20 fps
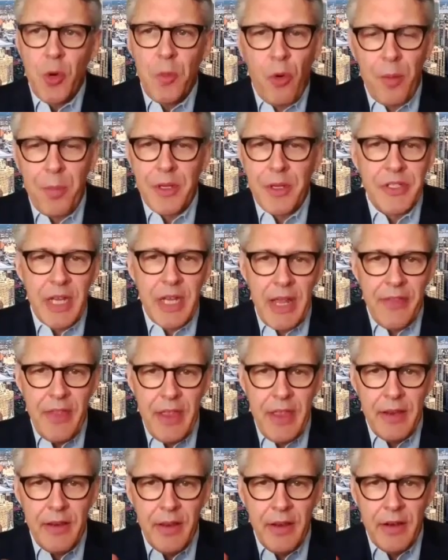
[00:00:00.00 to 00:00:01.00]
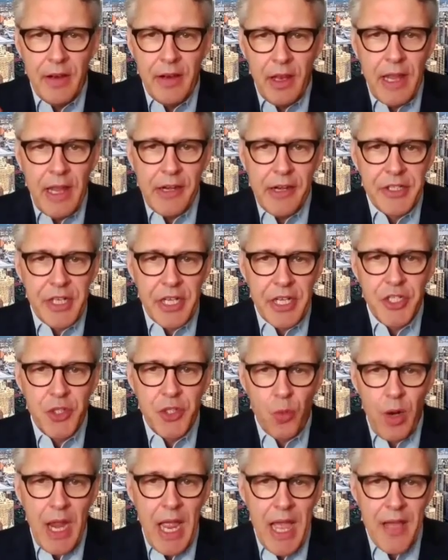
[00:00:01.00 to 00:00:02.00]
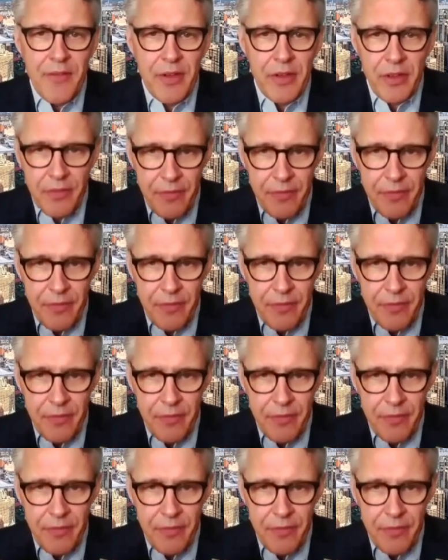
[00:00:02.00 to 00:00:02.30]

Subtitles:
important because I think in a lot of discussions we're having,